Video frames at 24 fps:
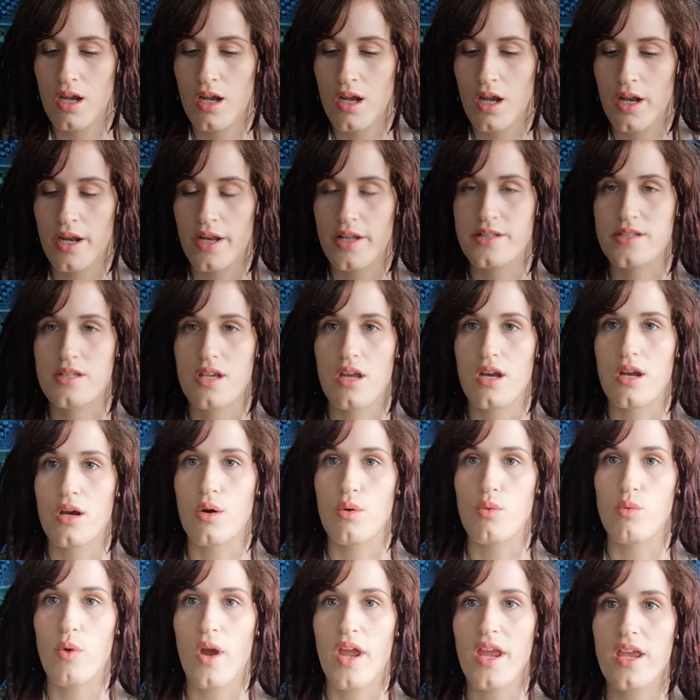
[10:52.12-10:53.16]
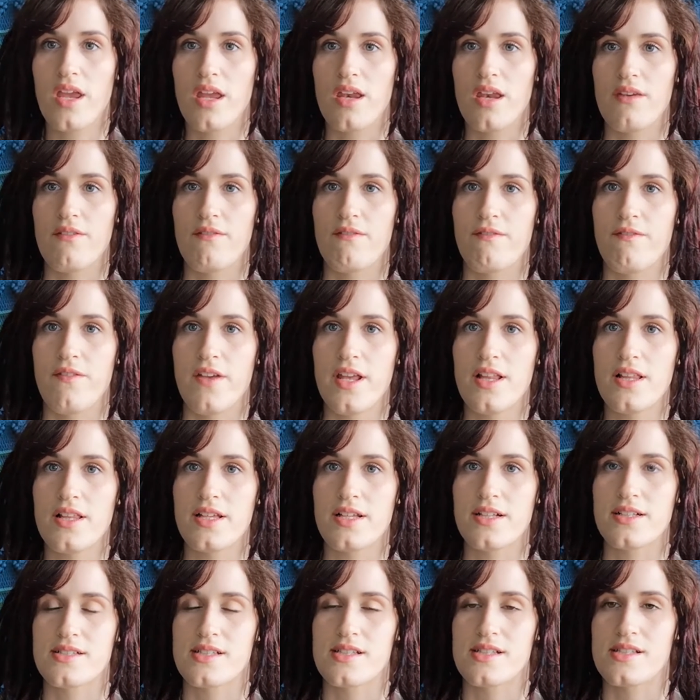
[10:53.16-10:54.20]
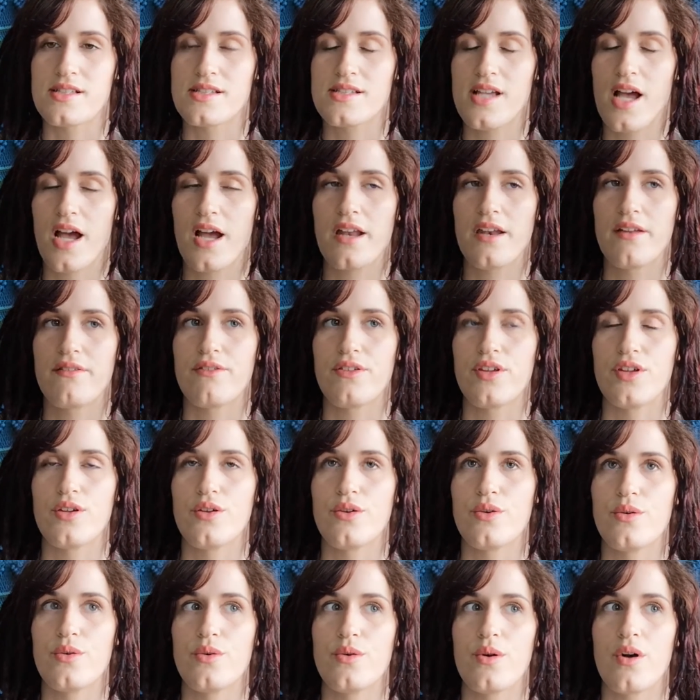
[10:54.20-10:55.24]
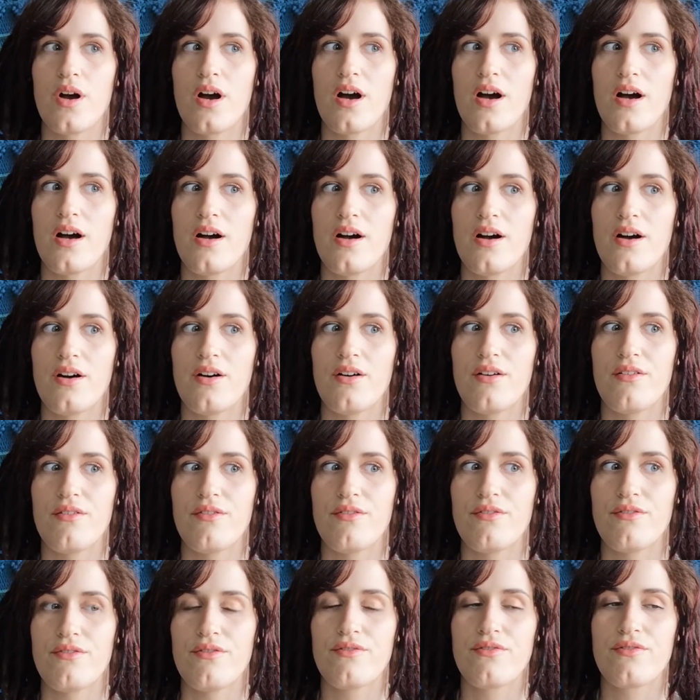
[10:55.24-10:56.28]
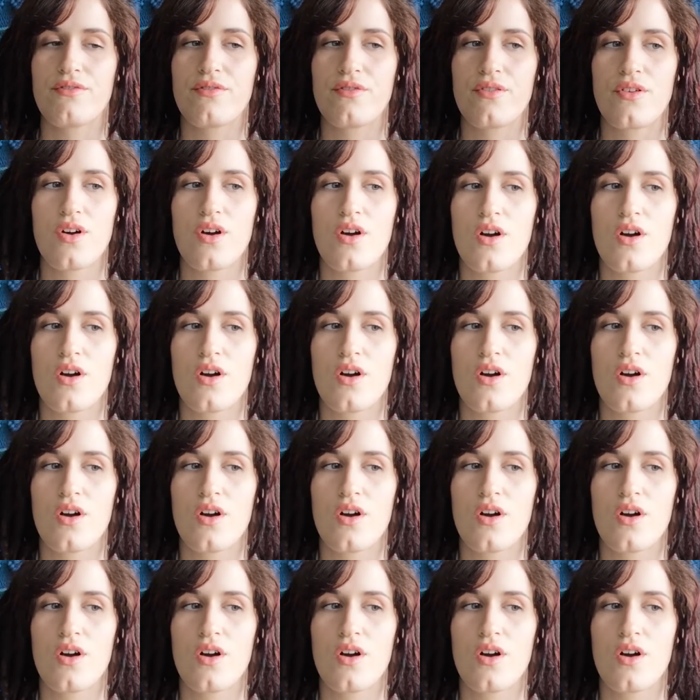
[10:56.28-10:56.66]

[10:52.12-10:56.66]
And it's going to awaken feelings inside of you of